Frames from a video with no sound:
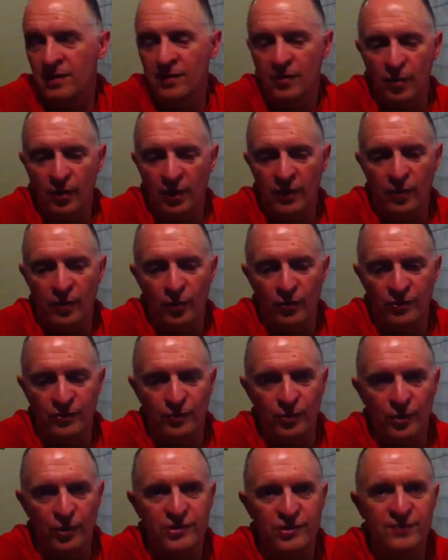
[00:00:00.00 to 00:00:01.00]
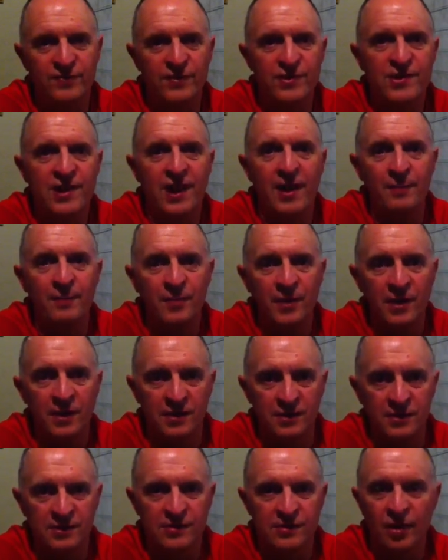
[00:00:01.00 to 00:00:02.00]
And, and those words are for
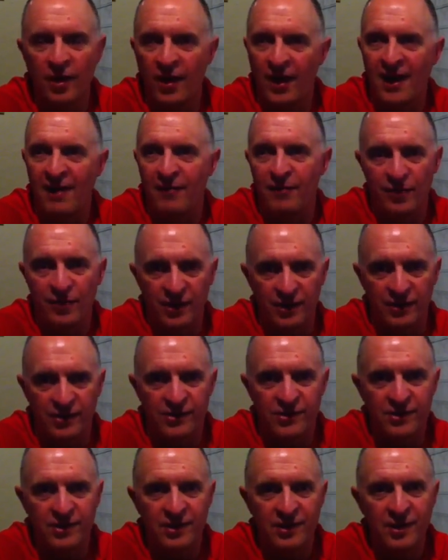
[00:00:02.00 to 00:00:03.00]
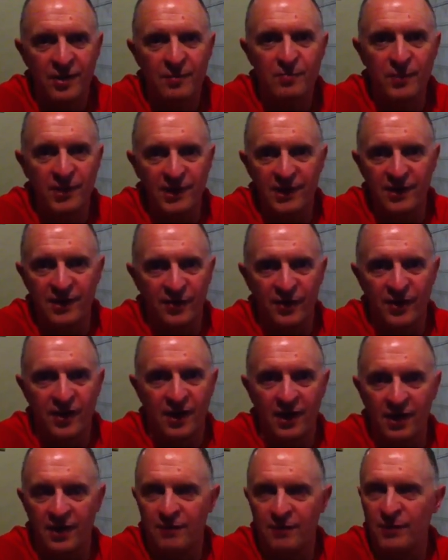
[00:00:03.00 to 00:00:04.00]
champions, not average middle of the
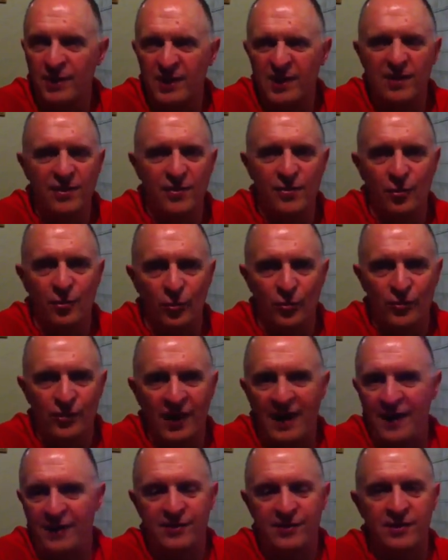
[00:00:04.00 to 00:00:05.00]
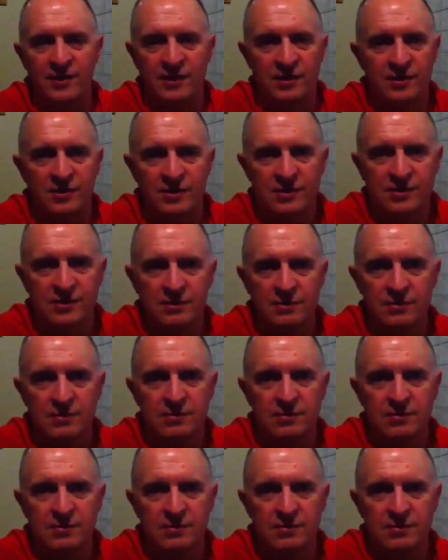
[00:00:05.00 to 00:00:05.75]
ga- middle of the road athletes.